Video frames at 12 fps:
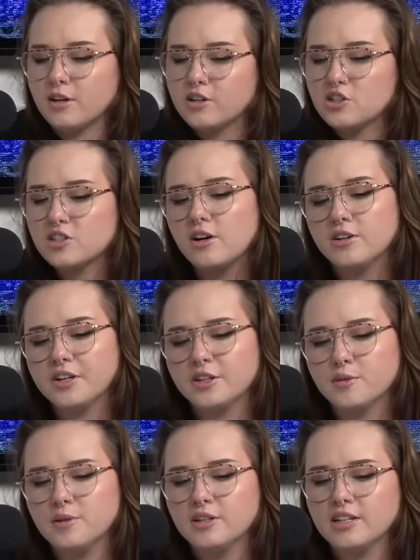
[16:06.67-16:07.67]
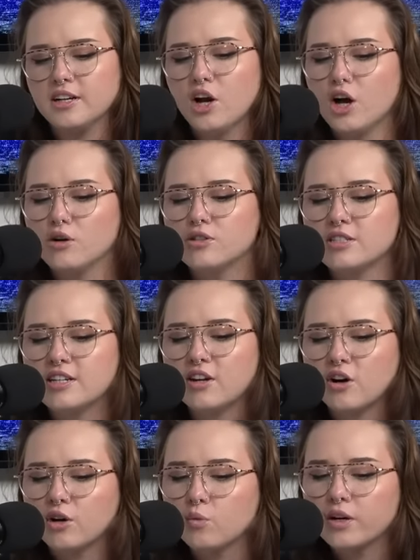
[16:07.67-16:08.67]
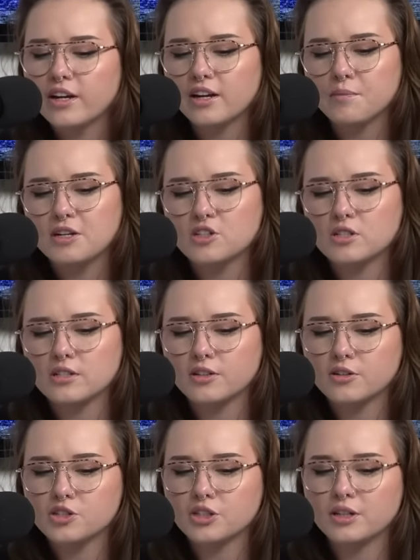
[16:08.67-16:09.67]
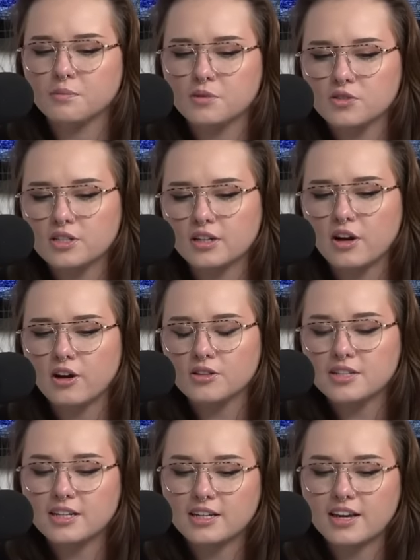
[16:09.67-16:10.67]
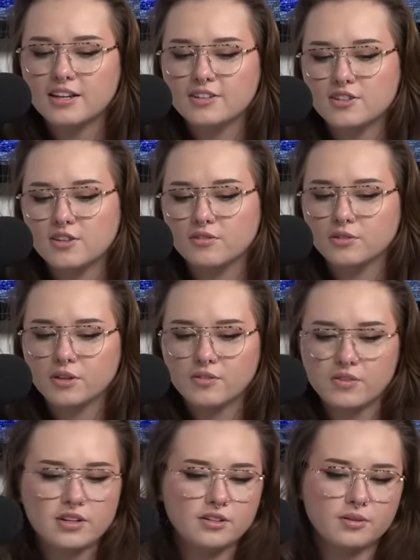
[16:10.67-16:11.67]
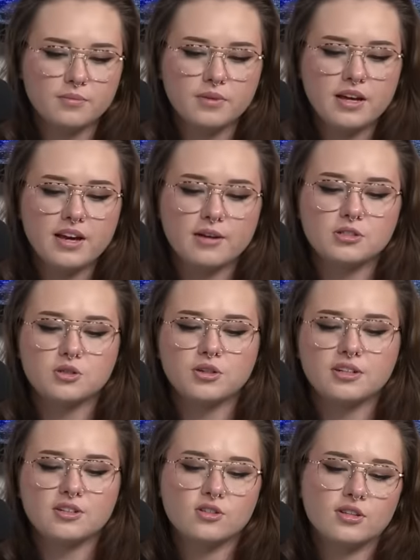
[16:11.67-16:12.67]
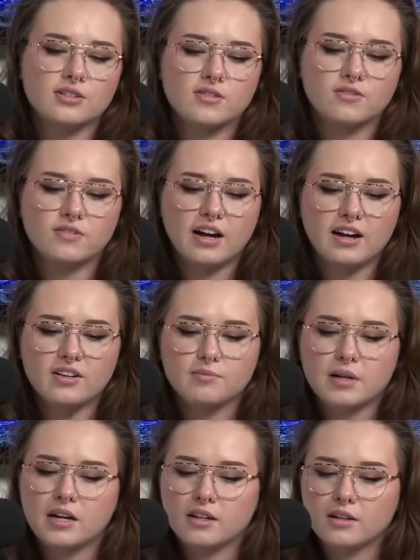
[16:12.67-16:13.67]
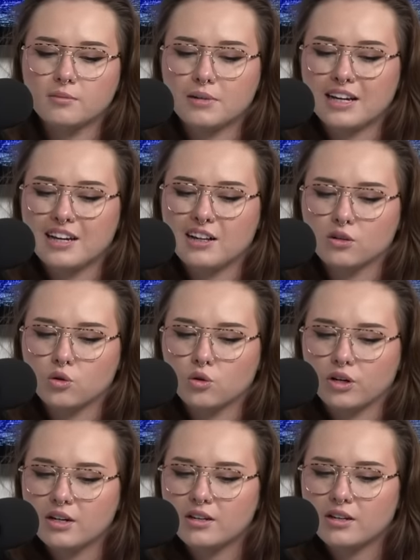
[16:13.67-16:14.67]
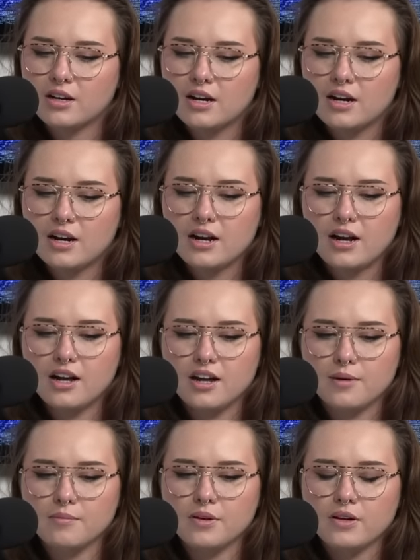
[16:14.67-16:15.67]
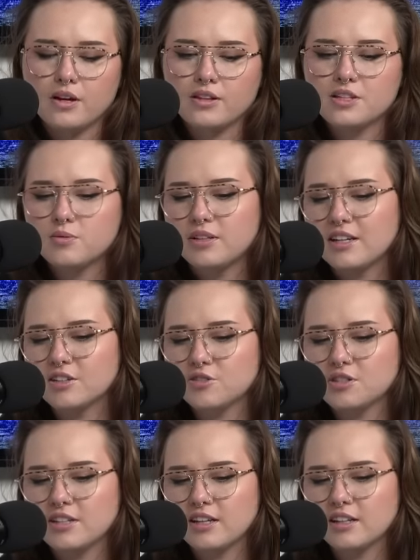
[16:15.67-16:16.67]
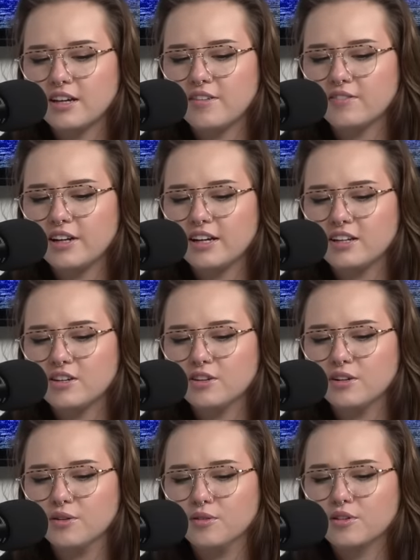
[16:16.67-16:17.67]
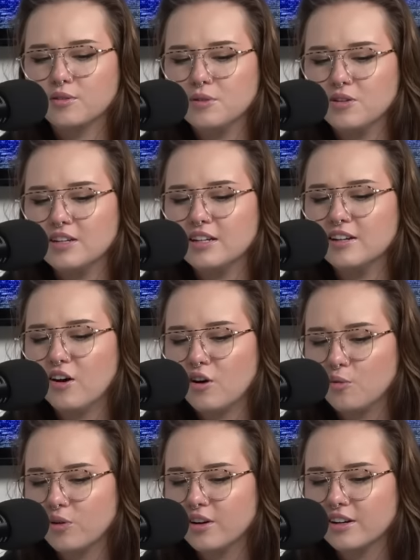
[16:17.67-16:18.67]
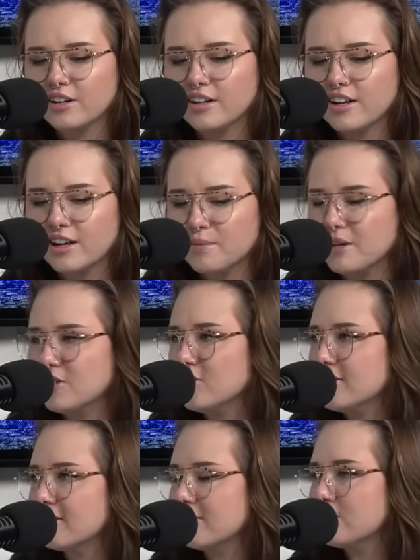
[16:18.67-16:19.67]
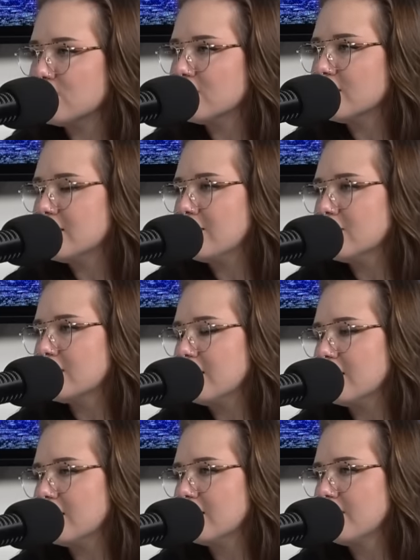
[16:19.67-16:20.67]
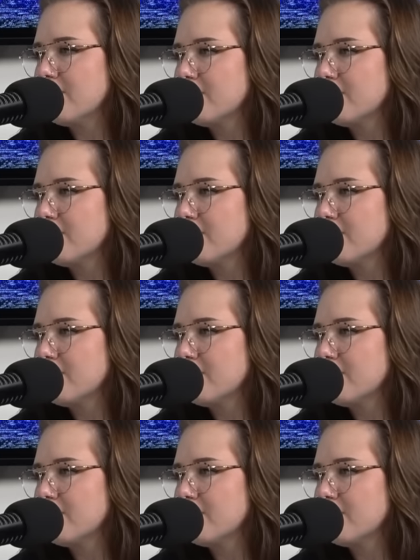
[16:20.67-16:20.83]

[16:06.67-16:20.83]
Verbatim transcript: largest online community, hosting artwork, animations, literature, and music, all dedicated to the furry fandom. It was created in 2005 by Alcora. That's really interesting. They have, like, you know, community artwork, animations, literature. It sounds like